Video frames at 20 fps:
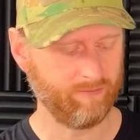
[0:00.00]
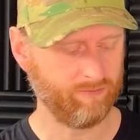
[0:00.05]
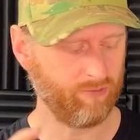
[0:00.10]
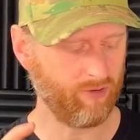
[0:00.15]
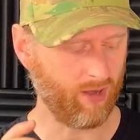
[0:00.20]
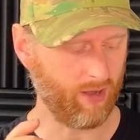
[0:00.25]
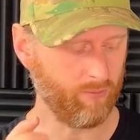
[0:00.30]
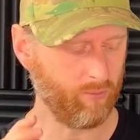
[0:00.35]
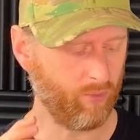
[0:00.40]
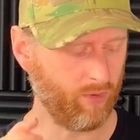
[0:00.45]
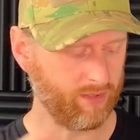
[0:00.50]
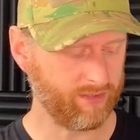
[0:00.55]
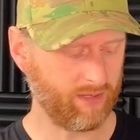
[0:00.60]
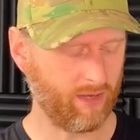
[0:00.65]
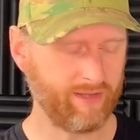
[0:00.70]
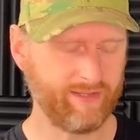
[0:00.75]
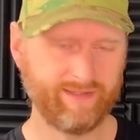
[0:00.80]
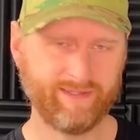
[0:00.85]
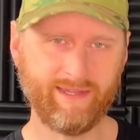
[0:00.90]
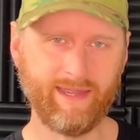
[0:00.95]
Right, what
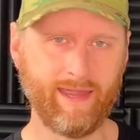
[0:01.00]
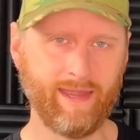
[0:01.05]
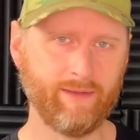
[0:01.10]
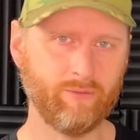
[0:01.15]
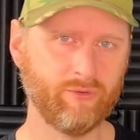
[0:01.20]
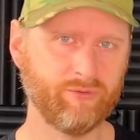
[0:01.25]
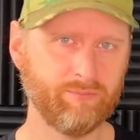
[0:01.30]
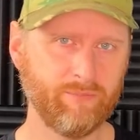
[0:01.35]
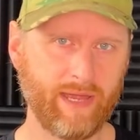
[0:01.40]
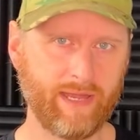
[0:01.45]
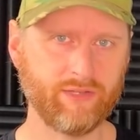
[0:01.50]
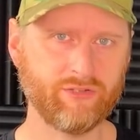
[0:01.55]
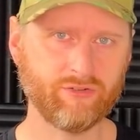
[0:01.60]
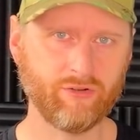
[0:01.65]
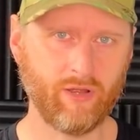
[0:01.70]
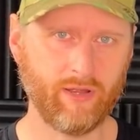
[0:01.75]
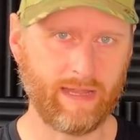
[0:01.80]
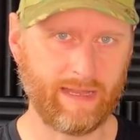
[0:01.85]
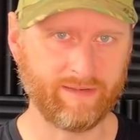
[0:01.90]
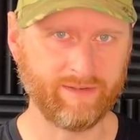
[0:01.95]
I did was made
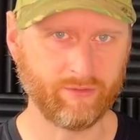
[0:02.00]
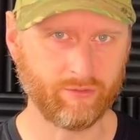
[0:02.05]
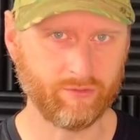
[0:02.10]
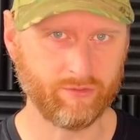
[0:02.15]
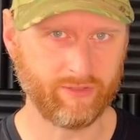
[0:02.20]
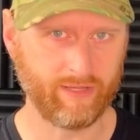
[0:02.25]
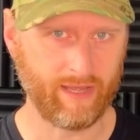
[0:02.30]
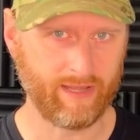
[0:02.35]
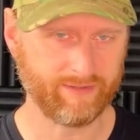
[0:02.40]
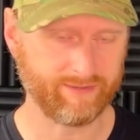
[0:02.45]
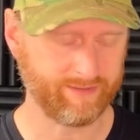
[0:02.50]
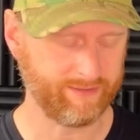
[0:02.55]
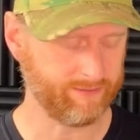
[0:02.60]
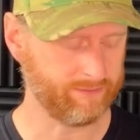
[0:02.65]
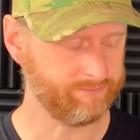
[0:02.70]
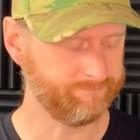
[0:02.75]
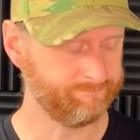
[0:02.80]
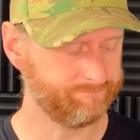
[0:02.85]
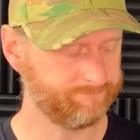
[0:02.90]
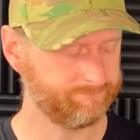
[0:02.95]
sure I had a good air
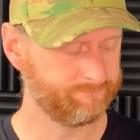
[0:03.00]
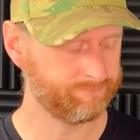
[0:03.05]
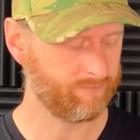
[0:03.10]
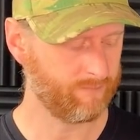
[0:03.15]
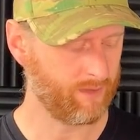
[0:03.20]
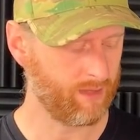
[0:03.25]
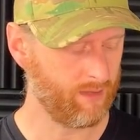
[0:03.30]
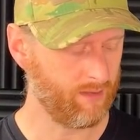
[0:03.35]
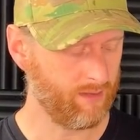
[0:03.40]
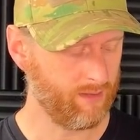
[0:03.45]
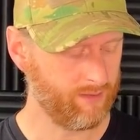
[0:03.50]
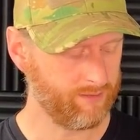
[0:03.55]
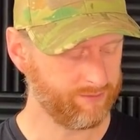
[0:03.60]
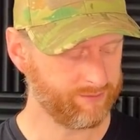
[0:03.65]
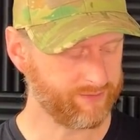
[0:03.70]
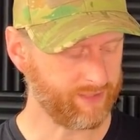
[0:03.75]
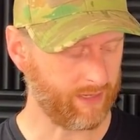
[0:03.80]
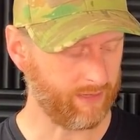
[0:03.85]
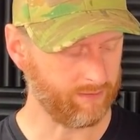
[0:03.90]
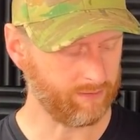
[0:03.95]
seal.
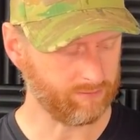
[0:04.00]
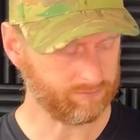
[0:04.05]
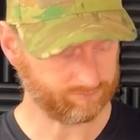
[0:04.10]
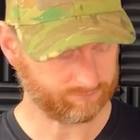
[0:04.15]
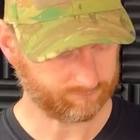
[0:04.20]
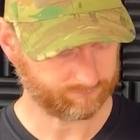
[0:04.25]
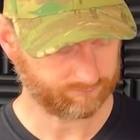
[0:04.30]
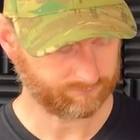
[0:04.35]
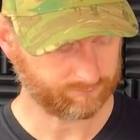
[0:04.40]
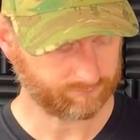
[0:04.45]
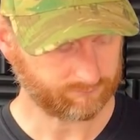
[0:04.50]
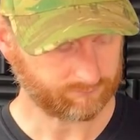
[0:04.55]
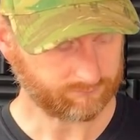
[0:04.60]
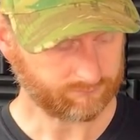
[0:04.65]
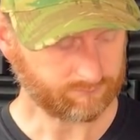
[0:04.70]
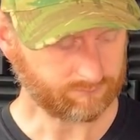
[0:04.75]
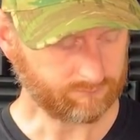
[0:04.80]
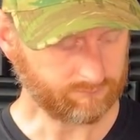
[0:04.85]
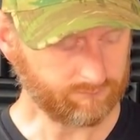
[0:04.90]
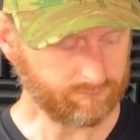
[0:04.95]
So
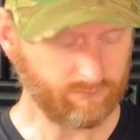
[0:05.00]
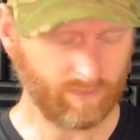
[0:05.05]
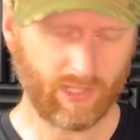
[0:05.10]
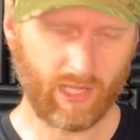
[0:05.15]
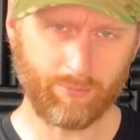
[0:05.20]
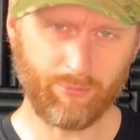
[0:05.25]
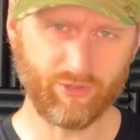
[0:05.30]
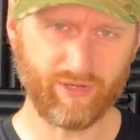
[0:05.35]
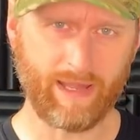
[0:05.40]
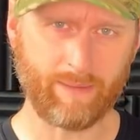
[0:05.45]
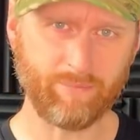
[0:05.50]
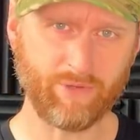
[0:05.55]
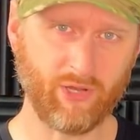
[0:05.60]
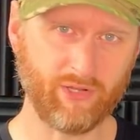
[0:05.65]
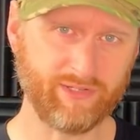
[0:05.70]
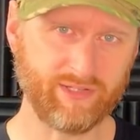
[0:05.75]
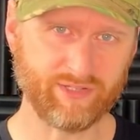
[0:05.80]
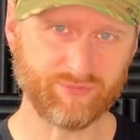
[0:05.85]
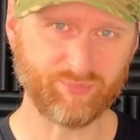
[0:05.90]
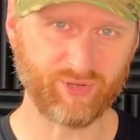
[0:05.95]
I put an
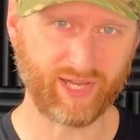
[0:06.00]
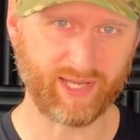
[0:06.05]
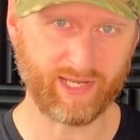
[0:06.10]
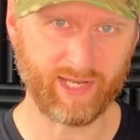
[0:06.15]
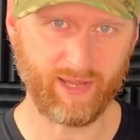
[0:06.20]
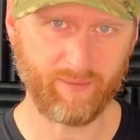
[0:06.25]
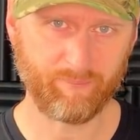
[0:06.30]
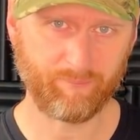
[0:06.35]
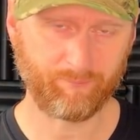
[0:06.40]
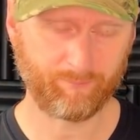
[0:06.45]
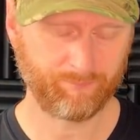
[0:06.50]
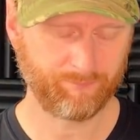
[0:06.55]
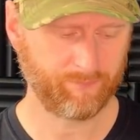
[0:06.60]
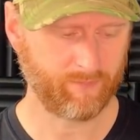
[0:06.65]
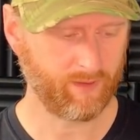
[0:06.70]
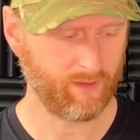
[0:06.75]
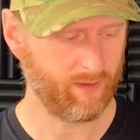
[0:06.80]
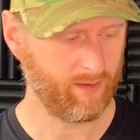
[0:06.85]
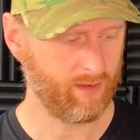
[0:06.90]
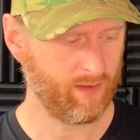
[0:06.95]
M90 spring in it.
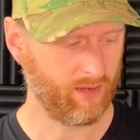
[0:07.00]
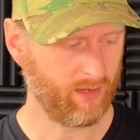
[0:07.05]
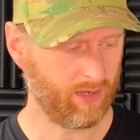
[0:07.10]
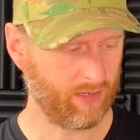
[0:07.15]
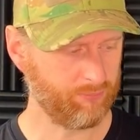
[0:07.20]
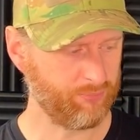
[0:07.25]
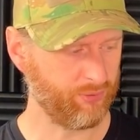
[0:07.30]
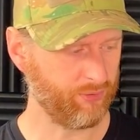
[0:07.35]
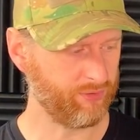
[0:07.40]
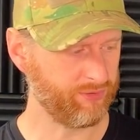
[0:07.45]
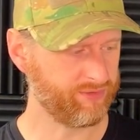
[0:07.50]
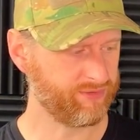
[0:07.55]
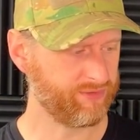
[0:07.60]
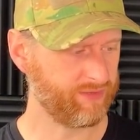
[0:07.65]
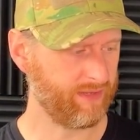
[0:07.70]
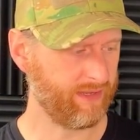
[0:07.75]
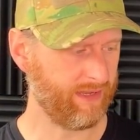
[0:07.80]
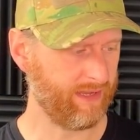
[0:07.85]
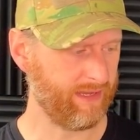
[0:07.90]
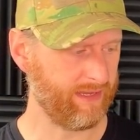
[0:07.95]
I put
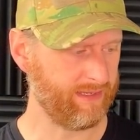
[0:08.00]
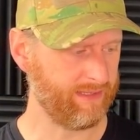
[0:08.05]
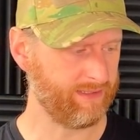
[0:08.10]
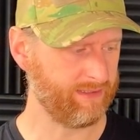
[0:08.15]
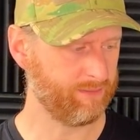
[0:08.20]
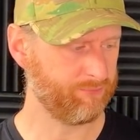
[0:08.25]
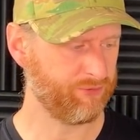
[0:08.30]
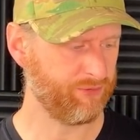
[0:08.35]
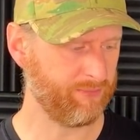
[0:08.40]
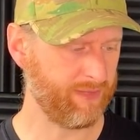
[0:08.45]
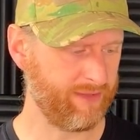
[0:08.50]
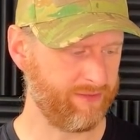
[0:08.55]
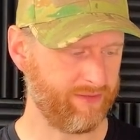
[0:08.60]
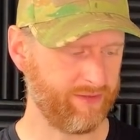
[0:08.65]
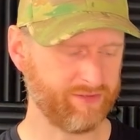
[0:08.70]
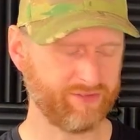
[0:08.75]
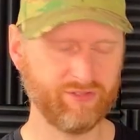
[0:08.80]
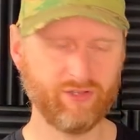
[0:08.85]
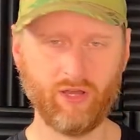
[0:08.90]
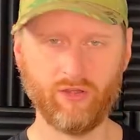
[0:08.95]
a
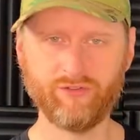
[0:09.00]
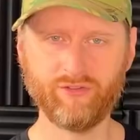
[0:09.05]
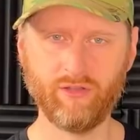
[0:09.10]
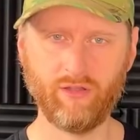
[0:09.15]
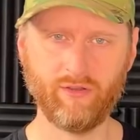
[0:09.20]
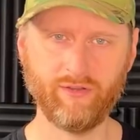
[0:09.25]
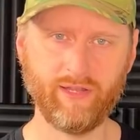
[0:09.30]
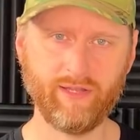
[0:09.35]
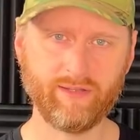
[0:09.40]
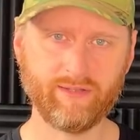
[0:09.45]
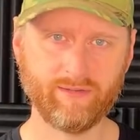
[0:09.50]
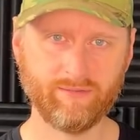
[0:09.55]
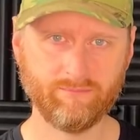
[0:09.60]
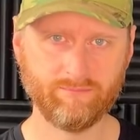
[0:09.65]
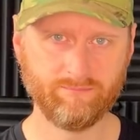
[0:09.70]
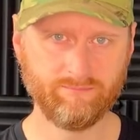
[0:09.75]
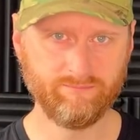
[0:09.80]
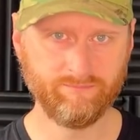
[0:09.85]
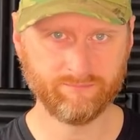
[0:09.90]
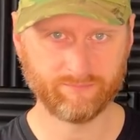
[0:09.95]
Prometheus nozzle on it
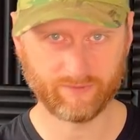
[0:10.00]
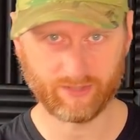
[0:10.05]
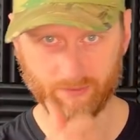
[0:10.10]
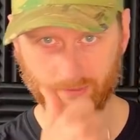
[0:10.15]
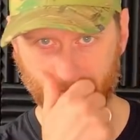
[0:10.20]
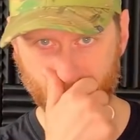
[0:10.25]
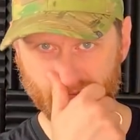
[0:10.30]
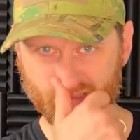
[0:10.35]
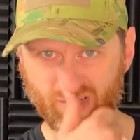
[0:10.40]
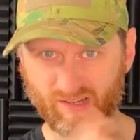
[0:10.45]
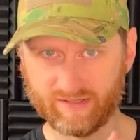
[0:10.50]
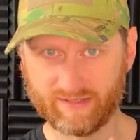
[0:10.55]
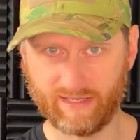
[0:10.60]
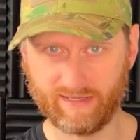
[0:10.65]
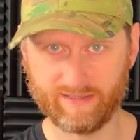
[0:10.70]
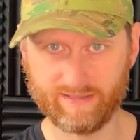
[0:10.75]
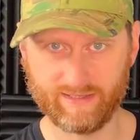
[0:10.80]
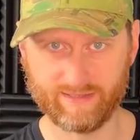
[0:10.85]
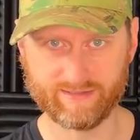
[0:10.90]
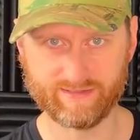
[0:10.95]
to make sure I was
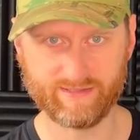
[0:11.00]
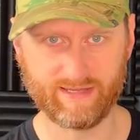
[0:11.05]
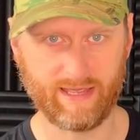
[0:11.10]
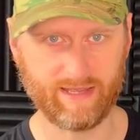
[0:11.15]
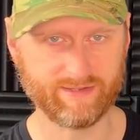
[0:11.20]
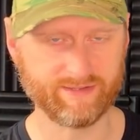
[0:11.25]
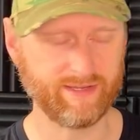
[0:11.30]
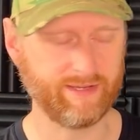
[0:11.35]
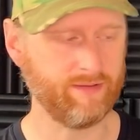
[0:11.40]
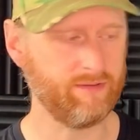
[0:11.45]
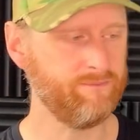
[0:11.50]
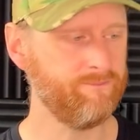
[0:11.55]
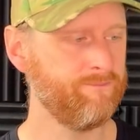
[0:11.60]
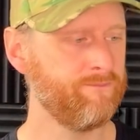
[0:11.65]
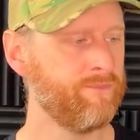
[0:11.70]
getting a decent air seal.